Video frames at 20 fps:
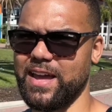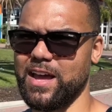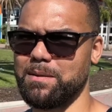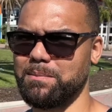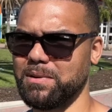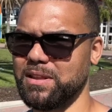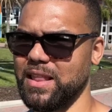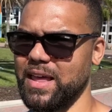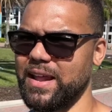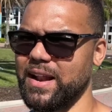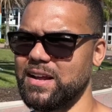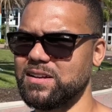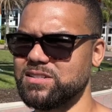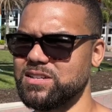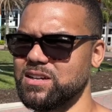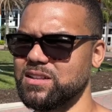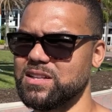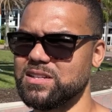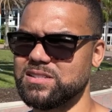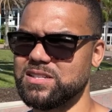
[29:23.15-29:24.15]
I'm glad I
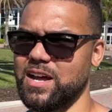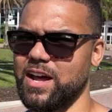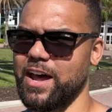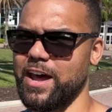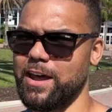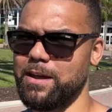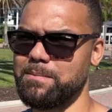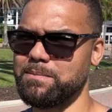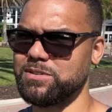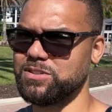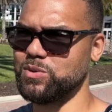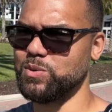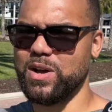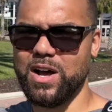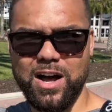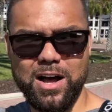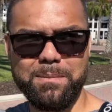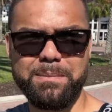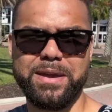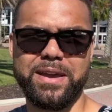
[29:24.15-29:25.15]
took the time to
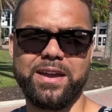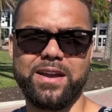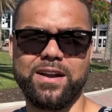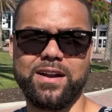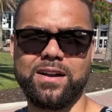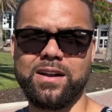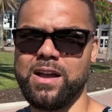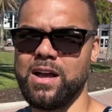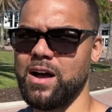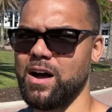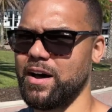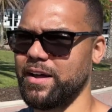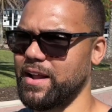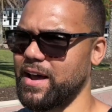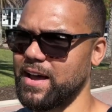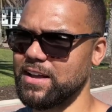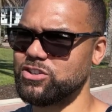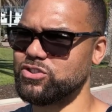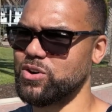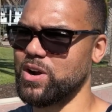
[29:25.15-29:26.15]
come here on
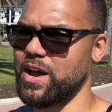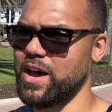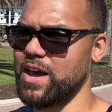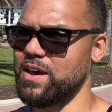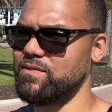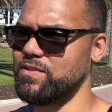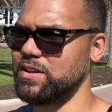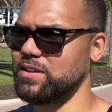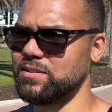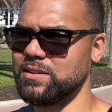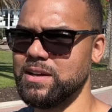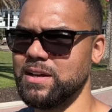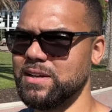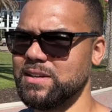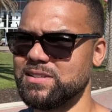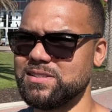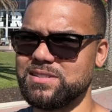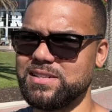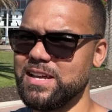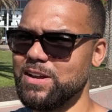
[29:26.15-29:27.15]
iDrive and
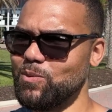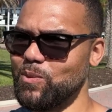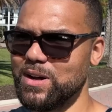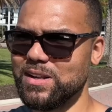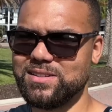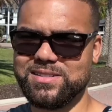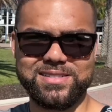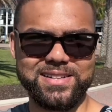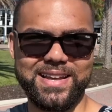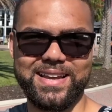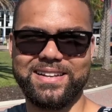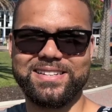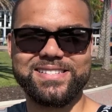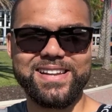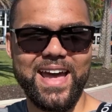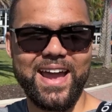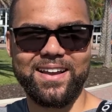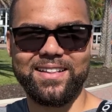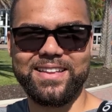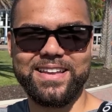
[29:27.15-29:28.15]
see what's
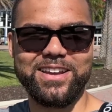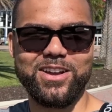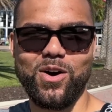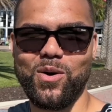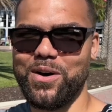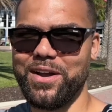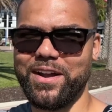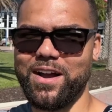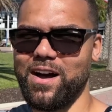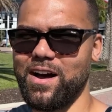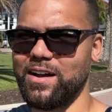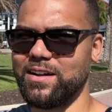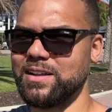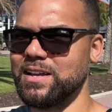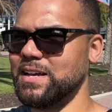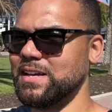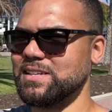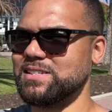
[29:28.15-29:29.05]
exactly going on,